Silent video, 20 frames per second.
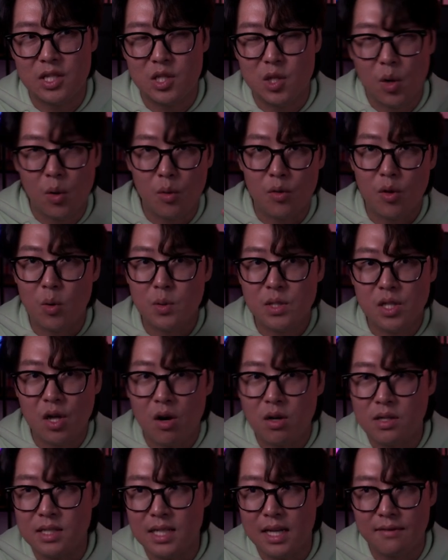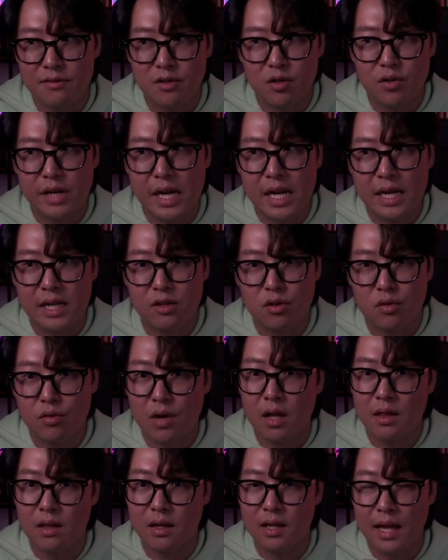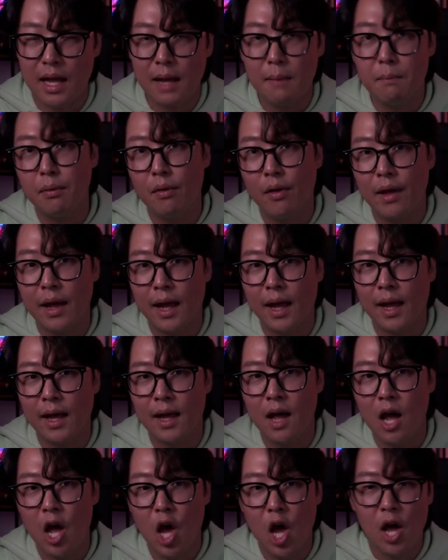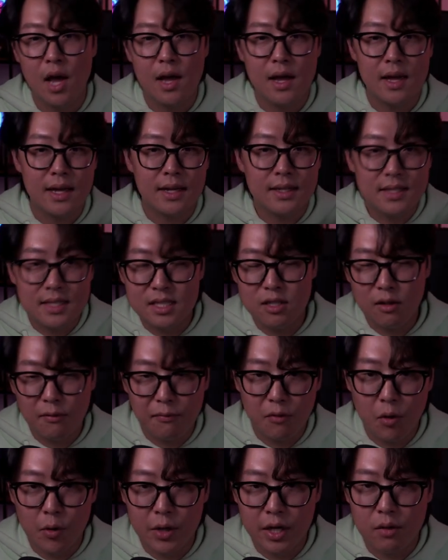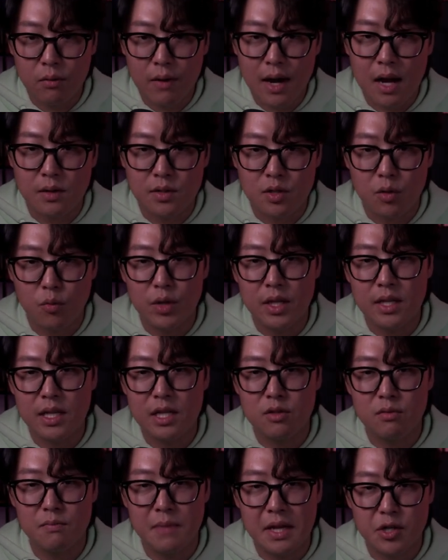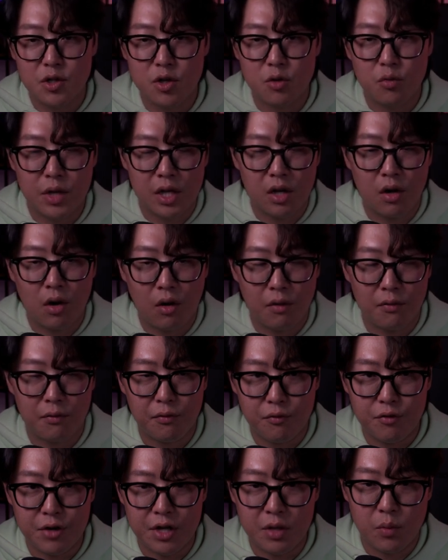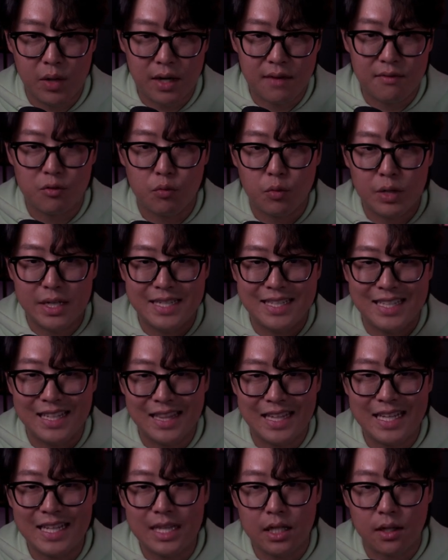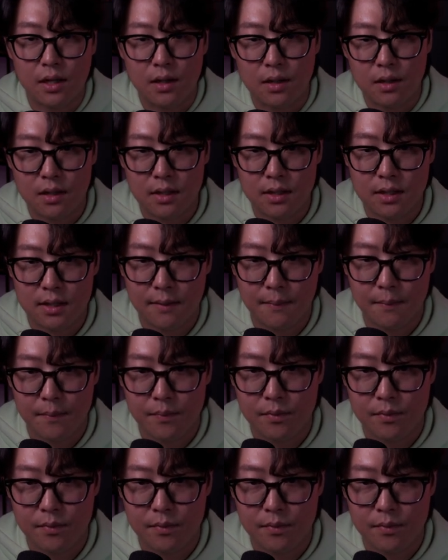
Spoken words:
So those cards that I've created throughout the gameplay is still floating around. So we need to make sure we call free whenever we delete the card.